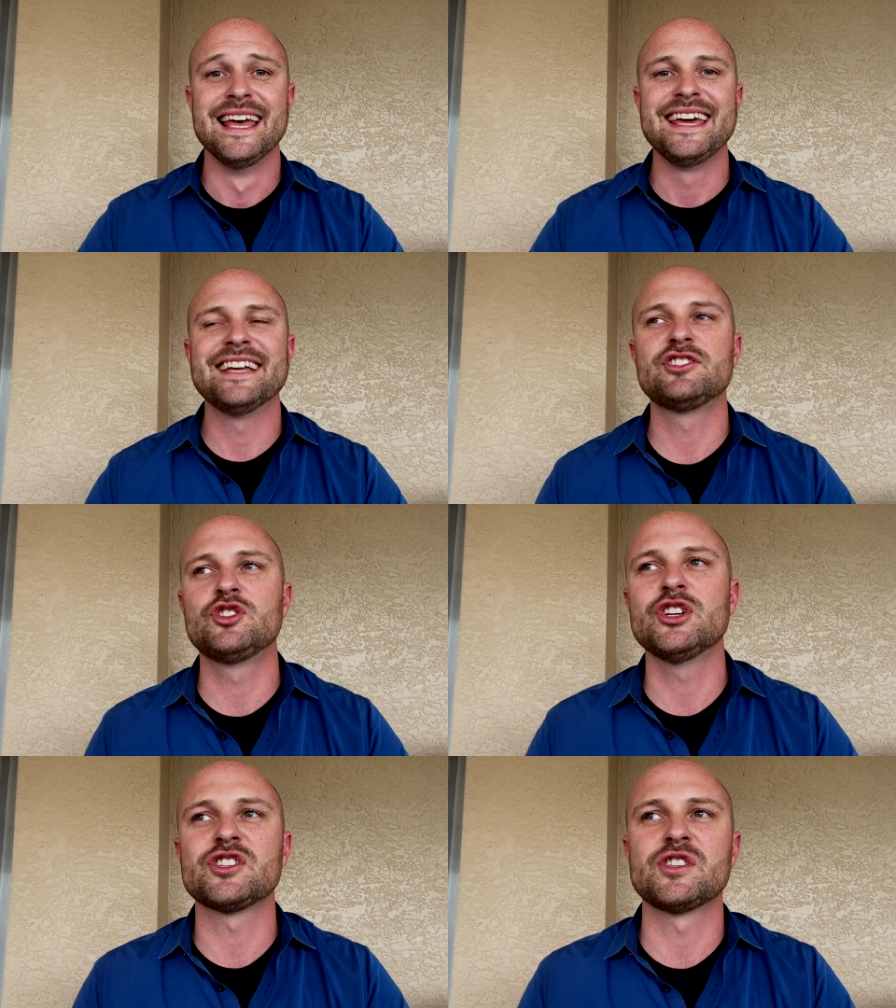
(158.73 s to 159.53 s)
it's
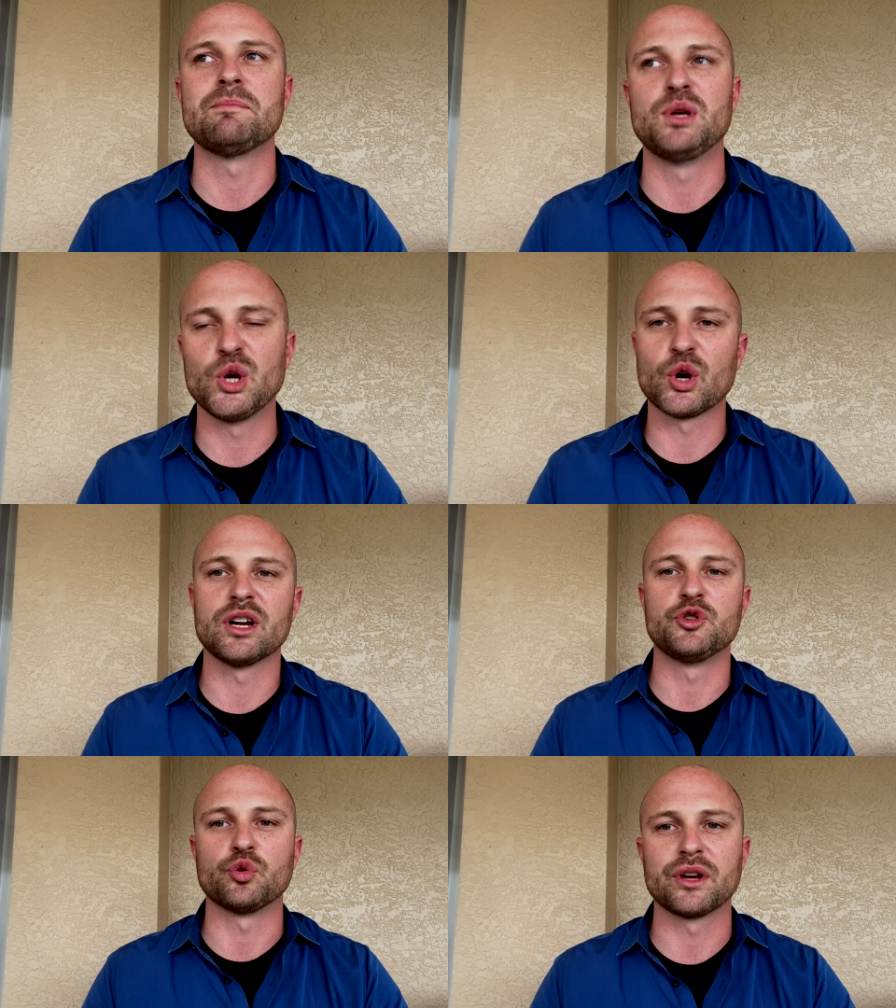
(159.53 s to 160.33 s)
just the pure
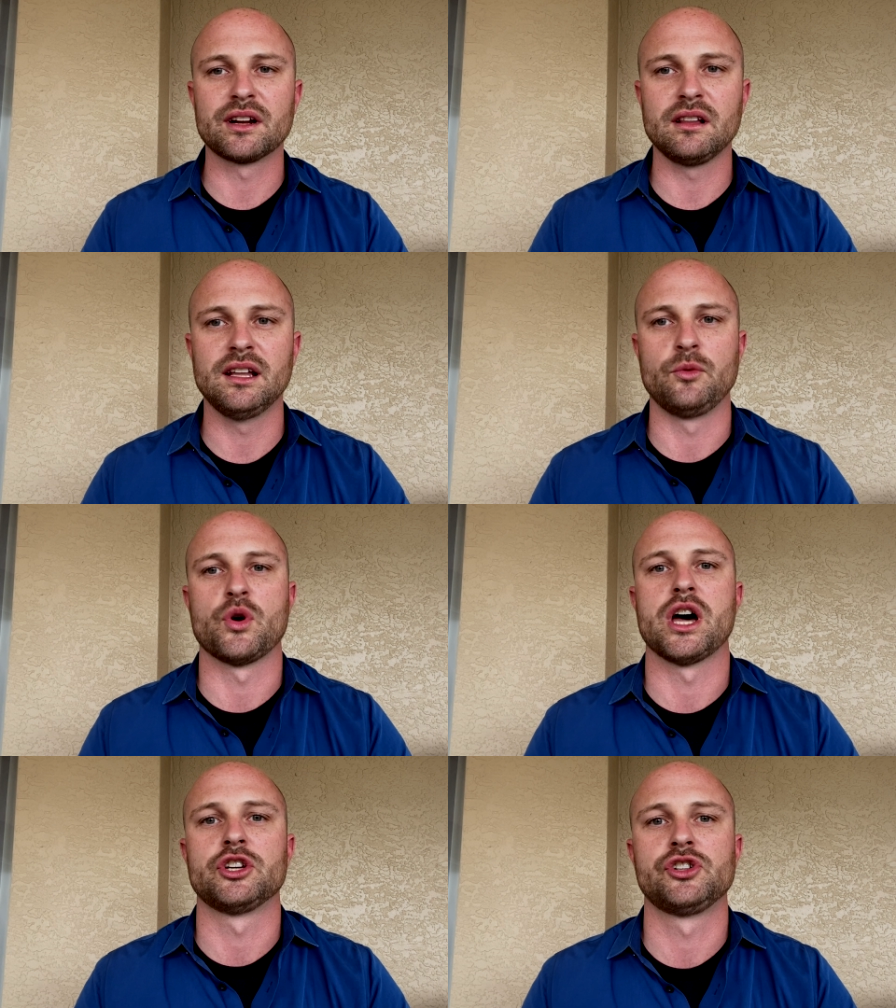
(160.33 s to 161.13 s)
adrenaline
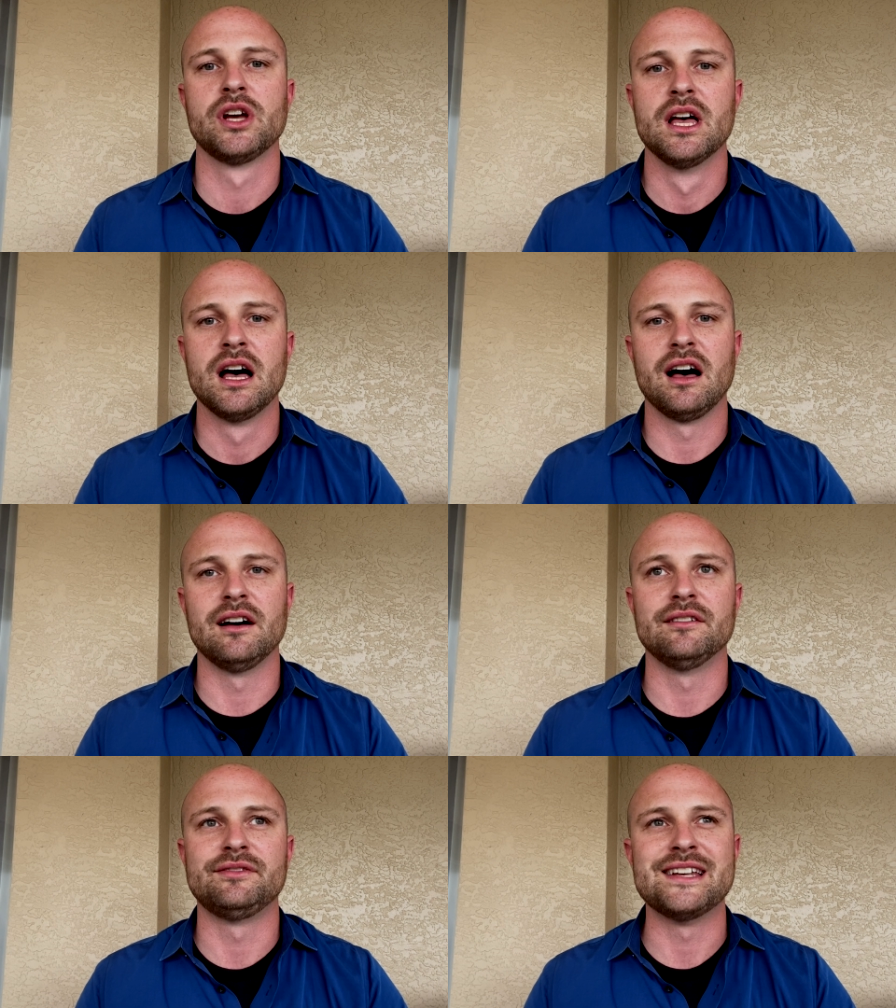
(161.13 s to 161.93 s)
rush
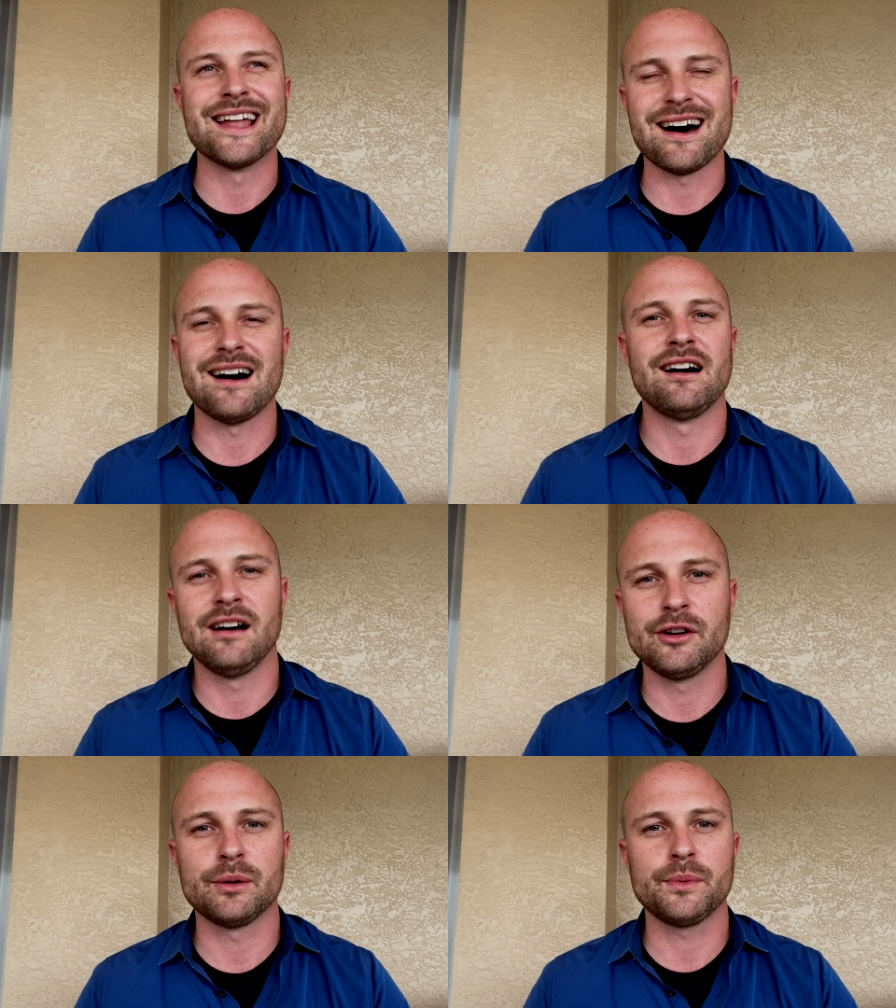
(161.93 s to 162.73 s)
of not
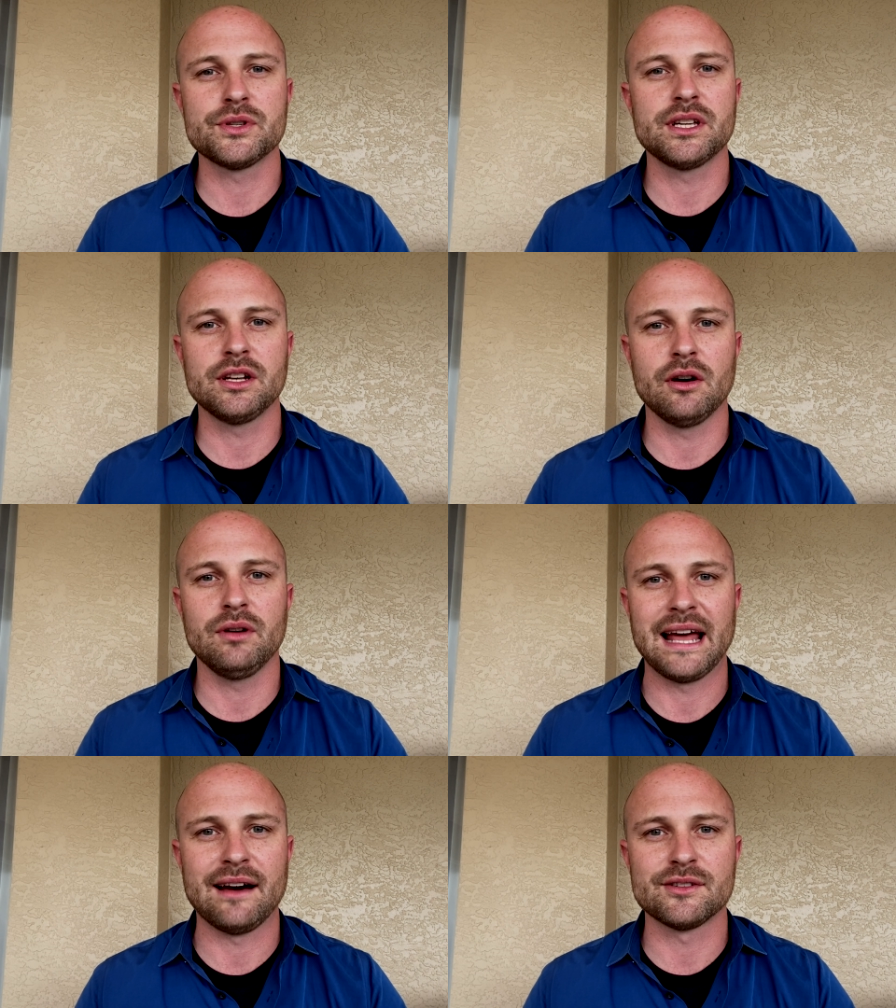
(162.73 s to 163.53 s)
100%
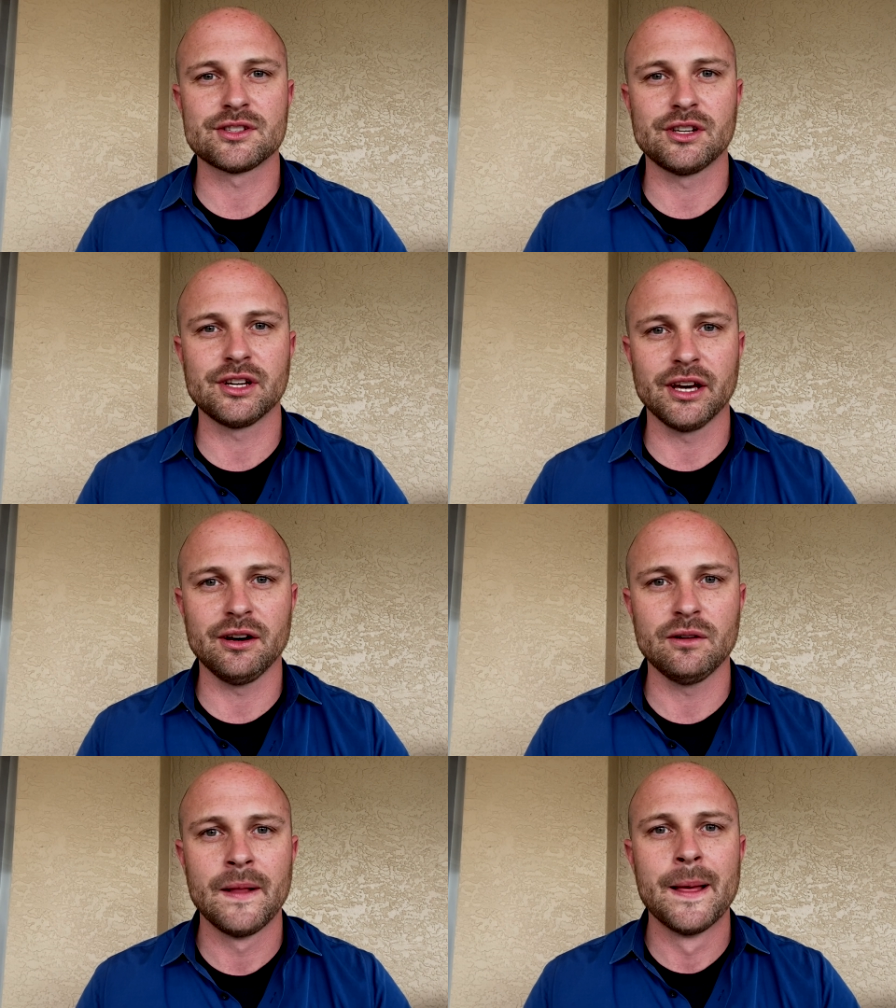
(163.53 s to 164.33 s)
knowing how it's gonna
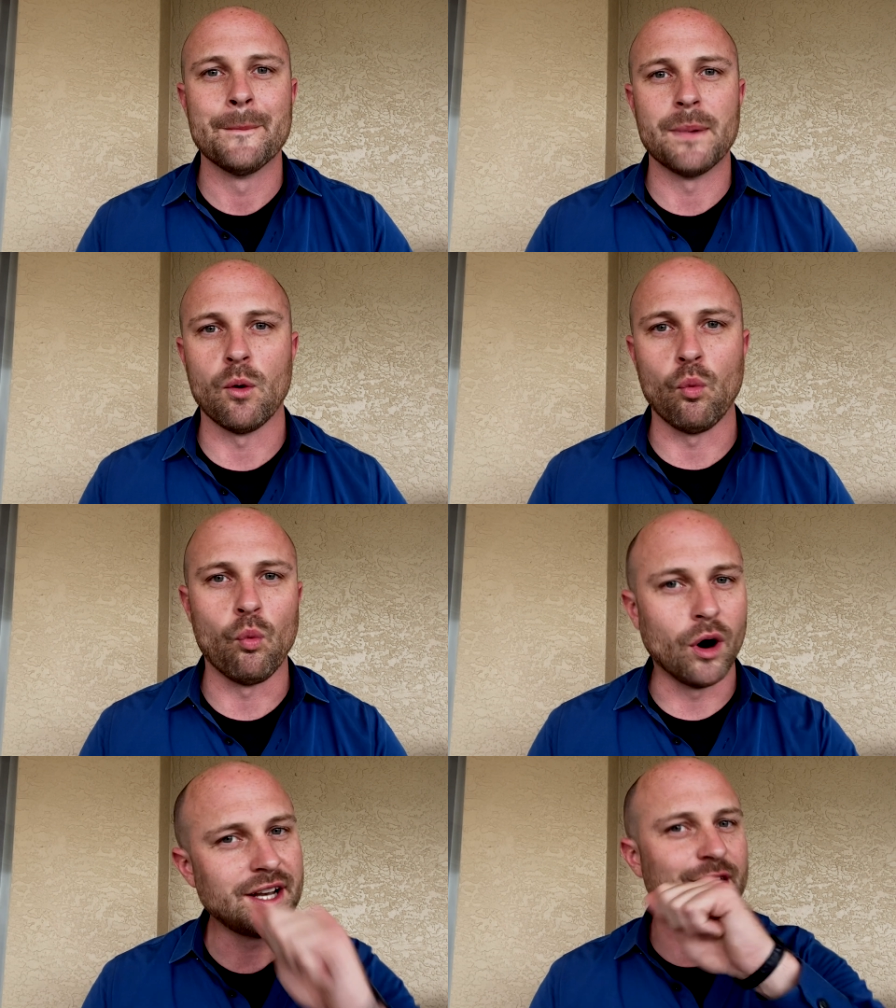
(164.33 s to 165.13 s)
go, but
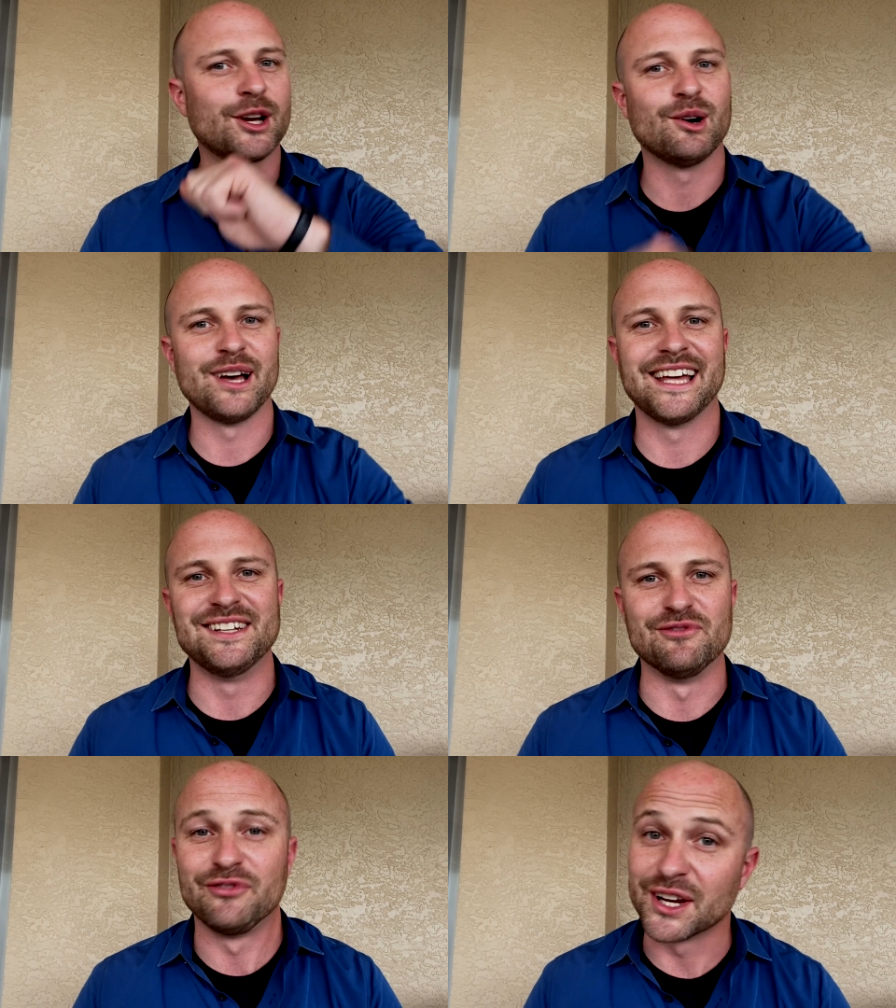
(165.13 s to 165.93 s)
wanting to go ahead
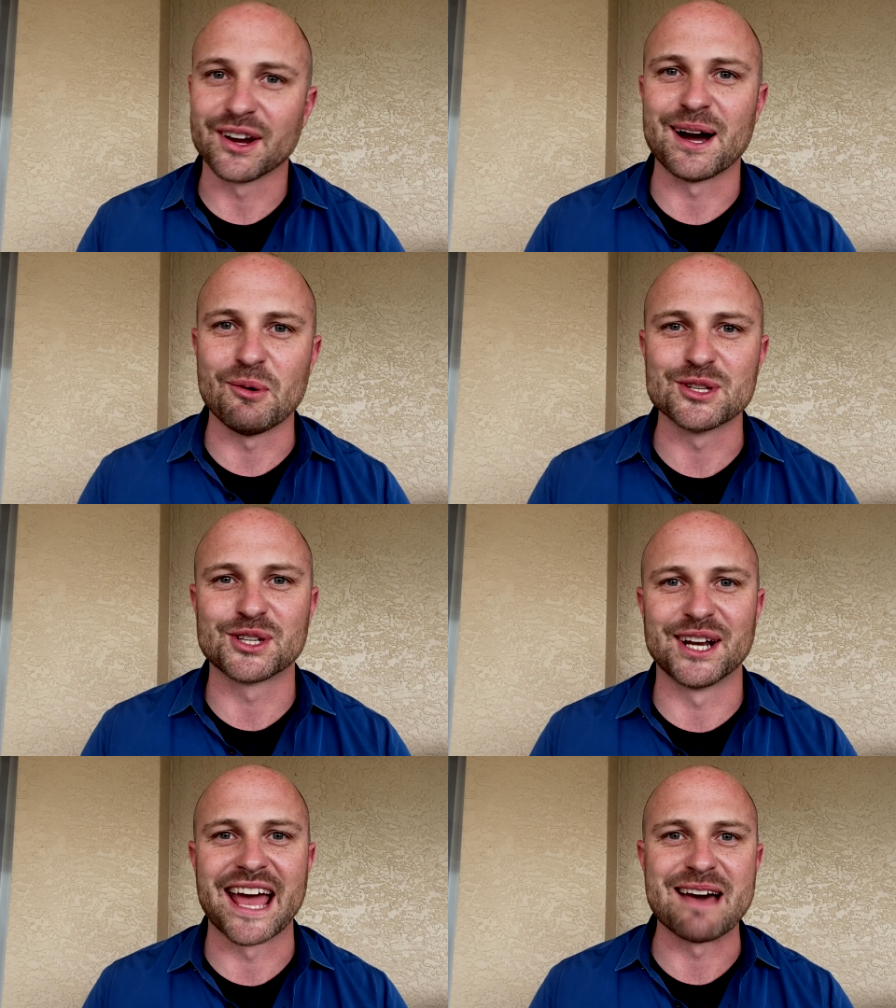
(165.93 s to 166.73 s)
and figure out what's
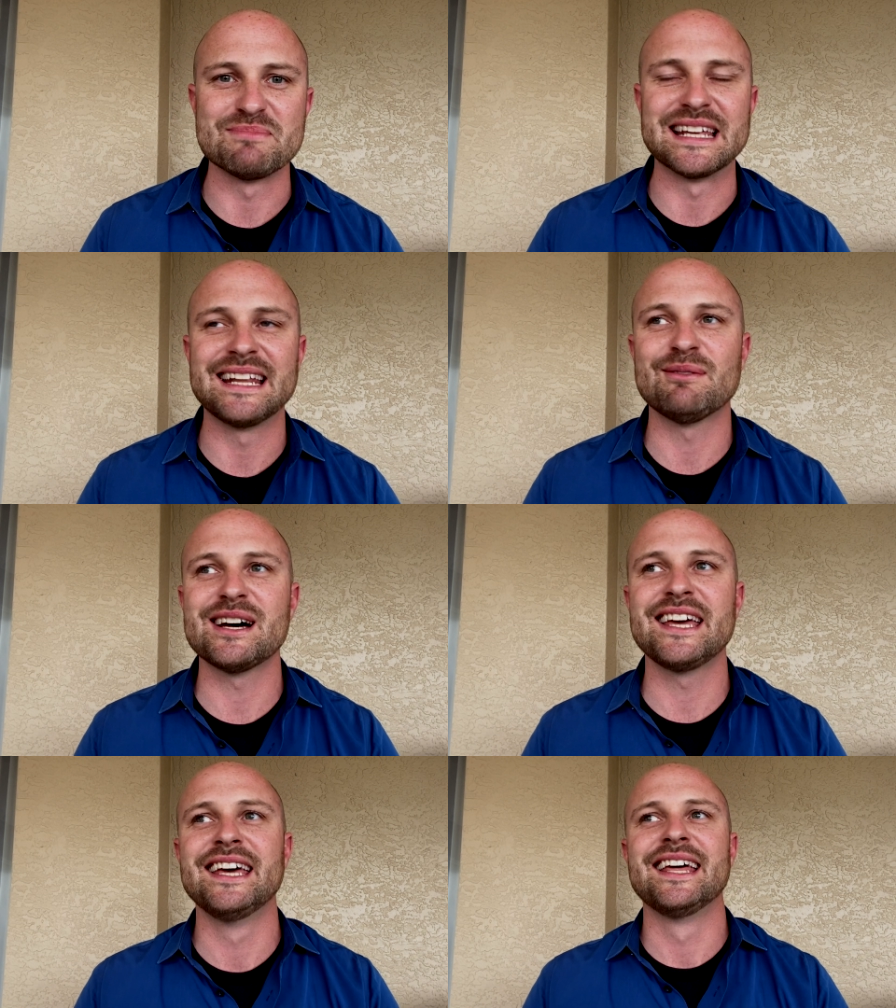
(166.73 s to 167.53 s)
gonna happen anyway.